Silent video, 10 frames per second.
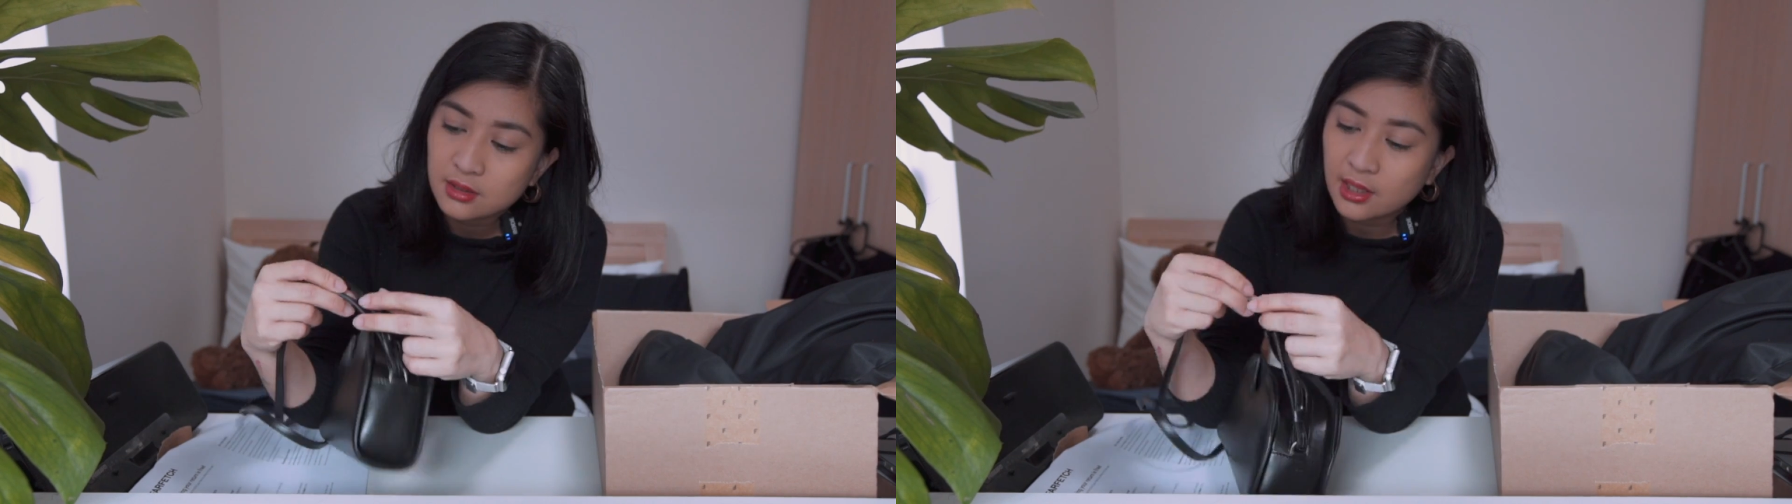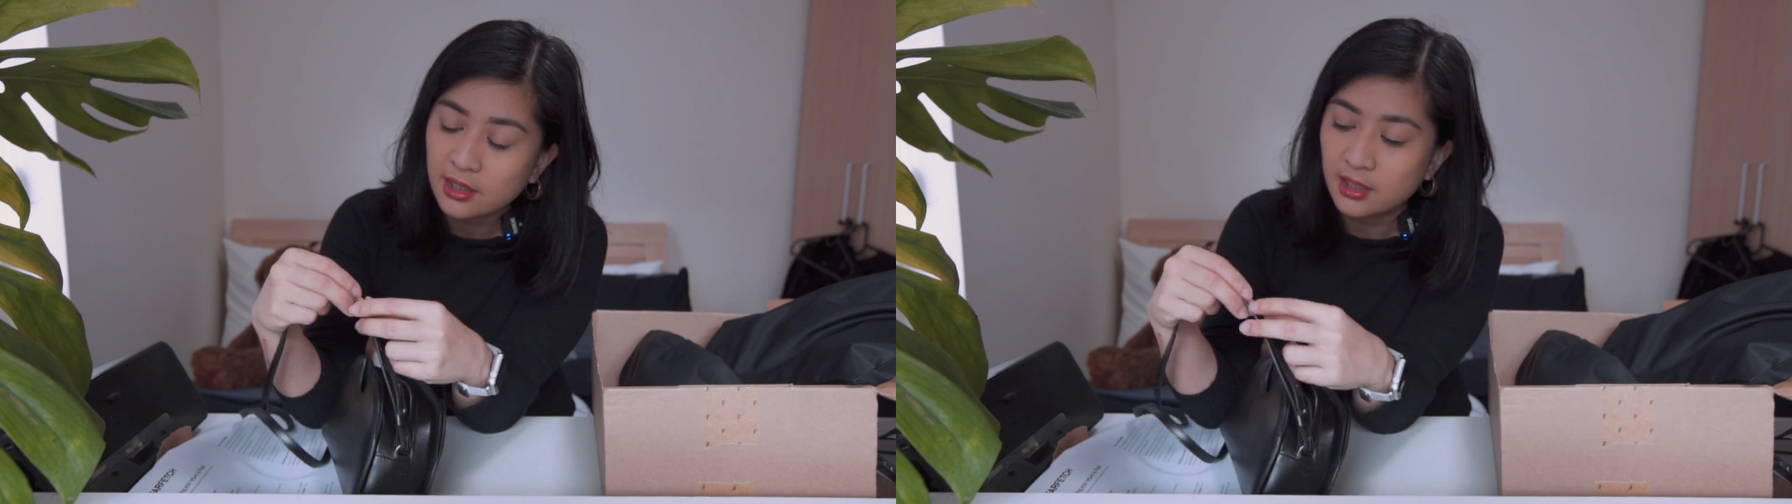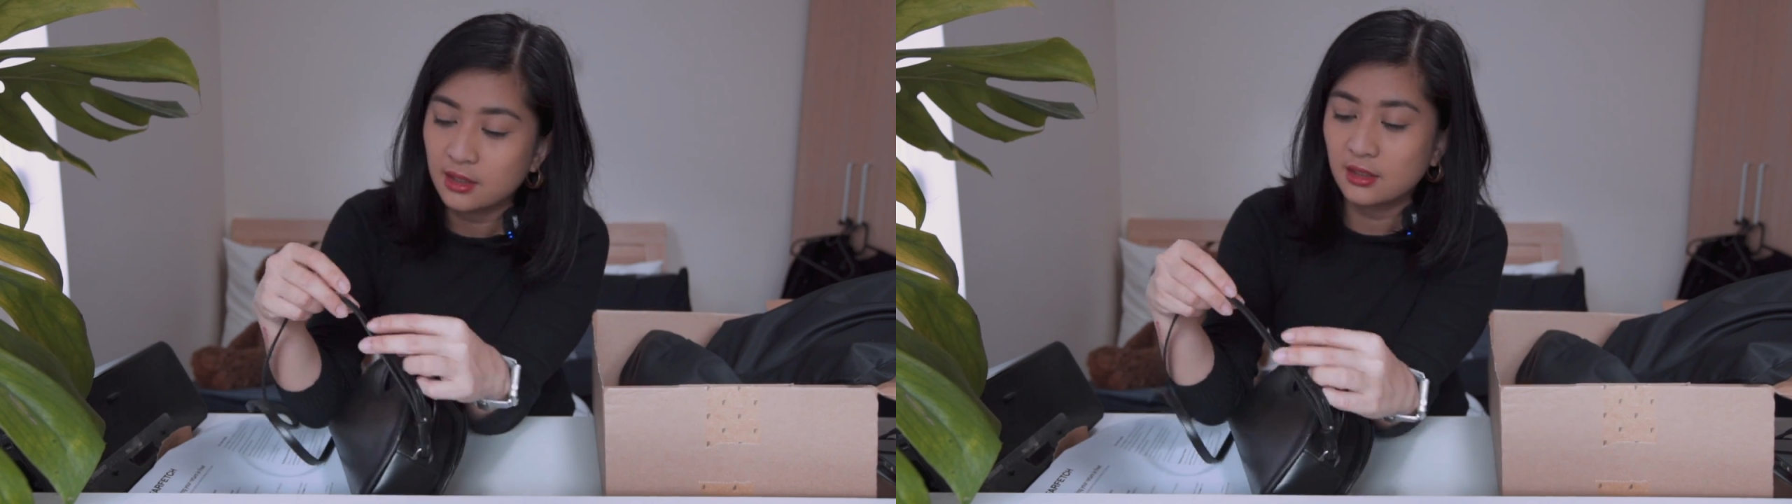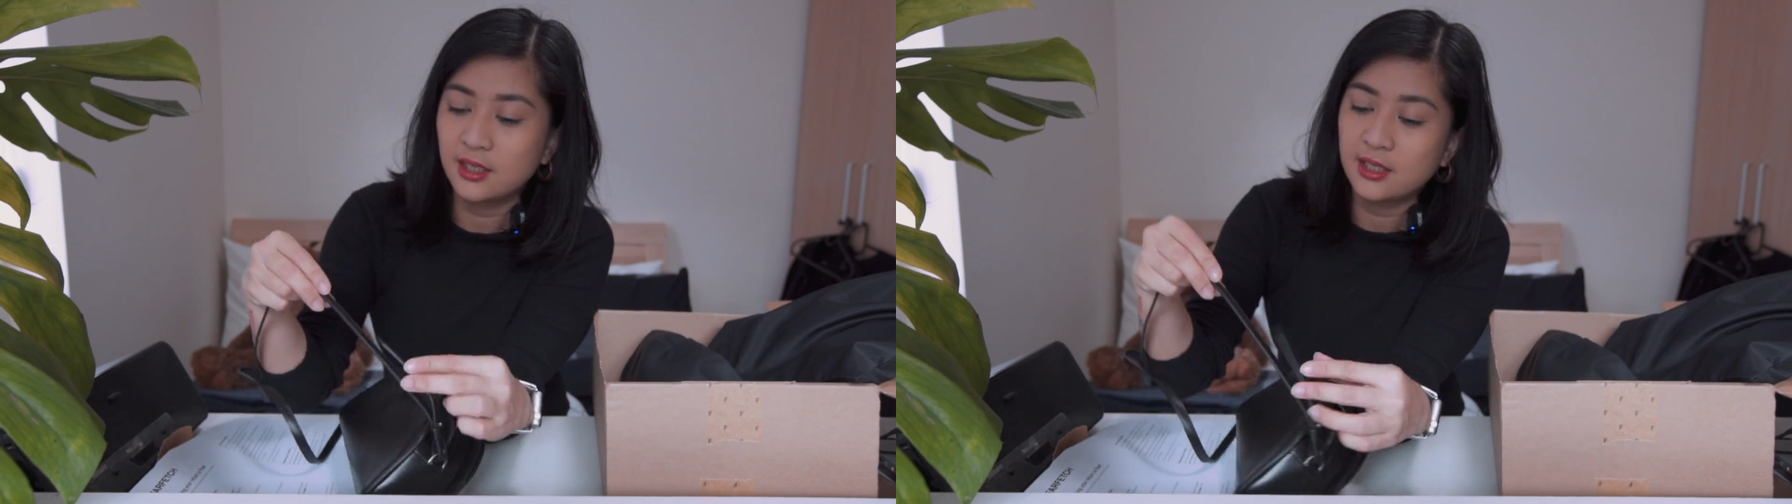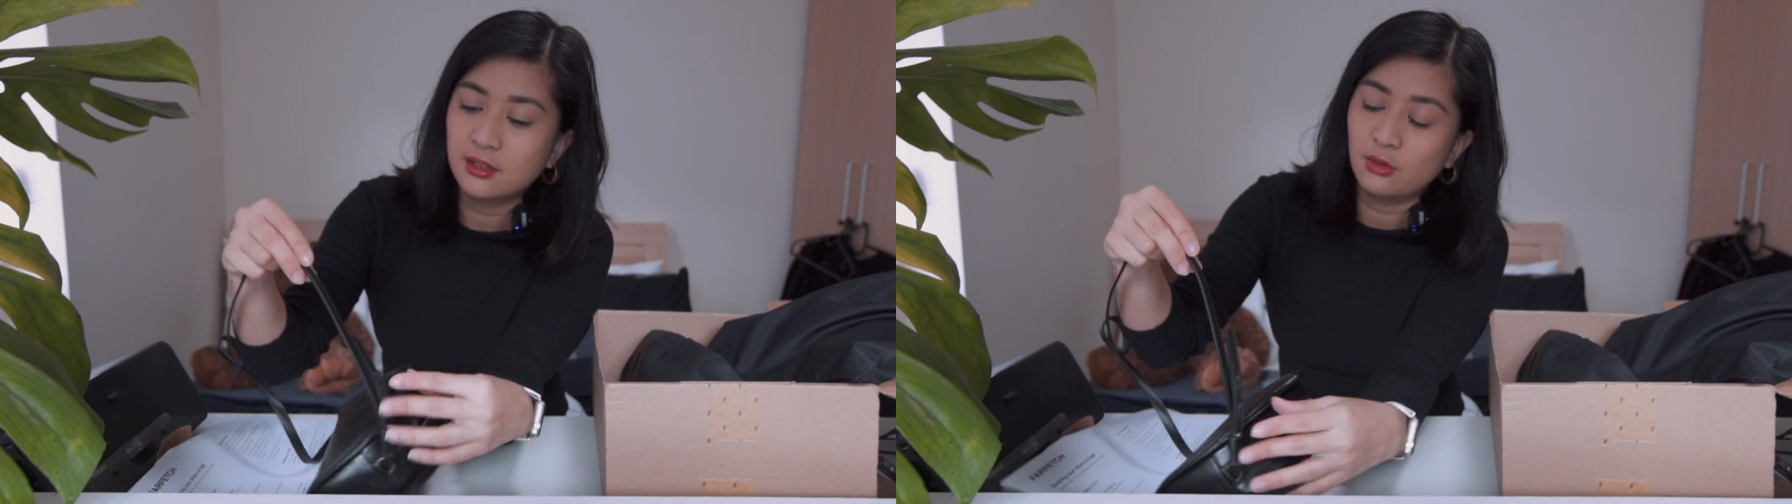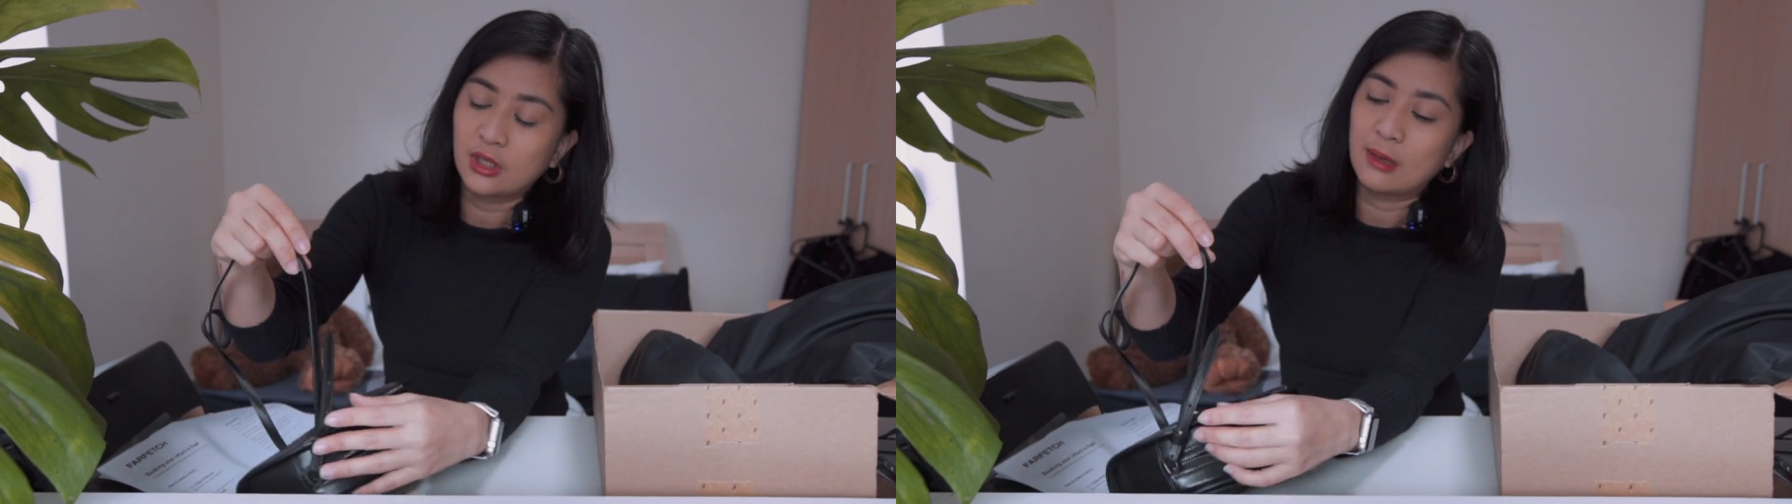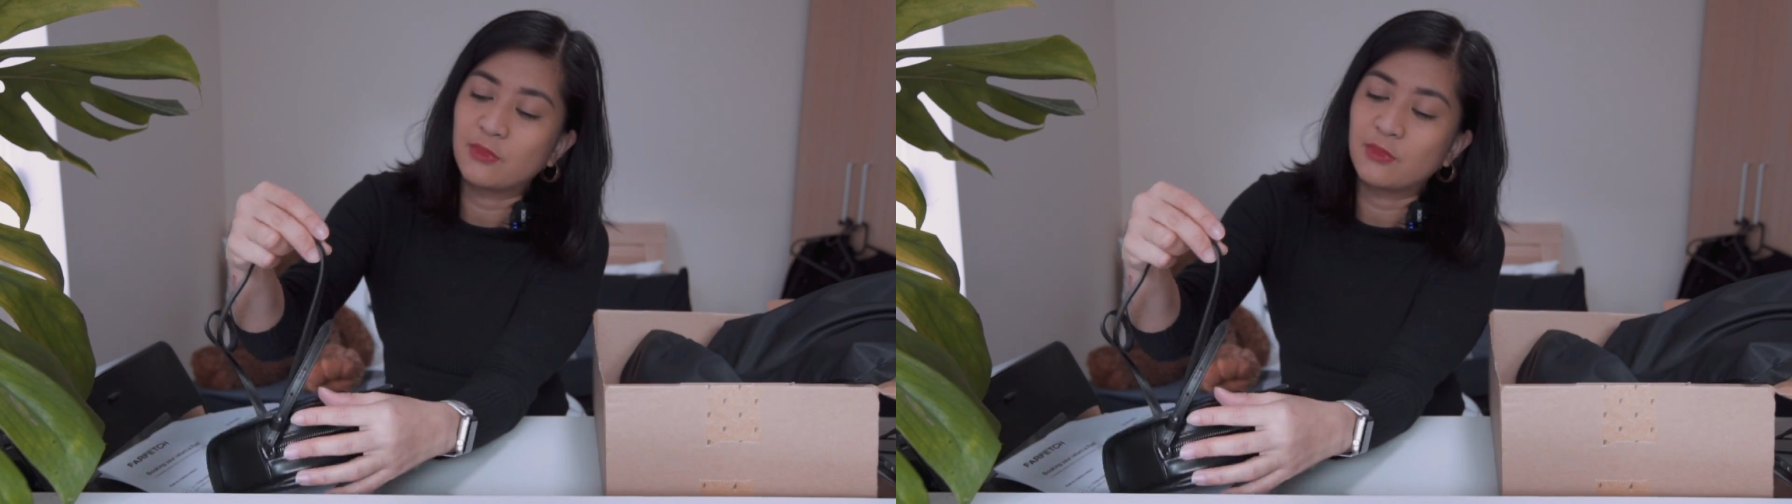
I think the length, okay,